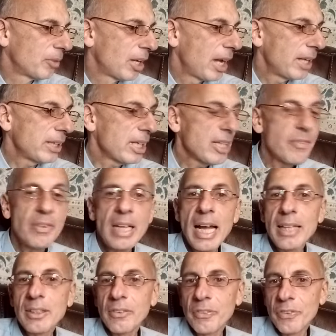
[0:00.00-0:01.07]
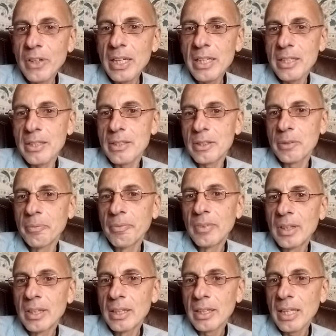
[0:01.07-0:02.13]
and they even had the phrase
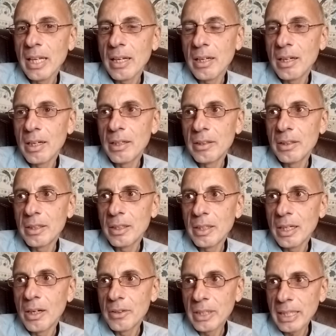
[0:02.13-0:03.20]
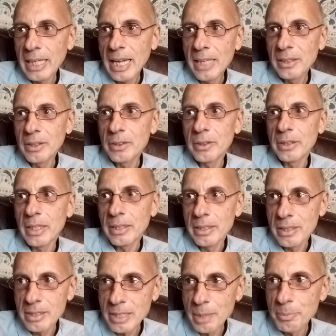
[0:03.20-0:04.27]
that on the on the calendar that
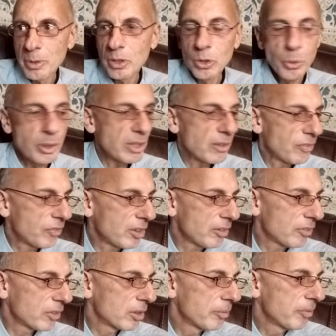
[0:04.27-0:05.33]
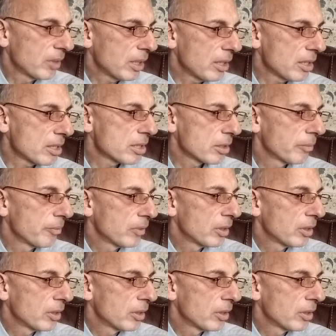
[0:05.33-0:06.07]
December 25th is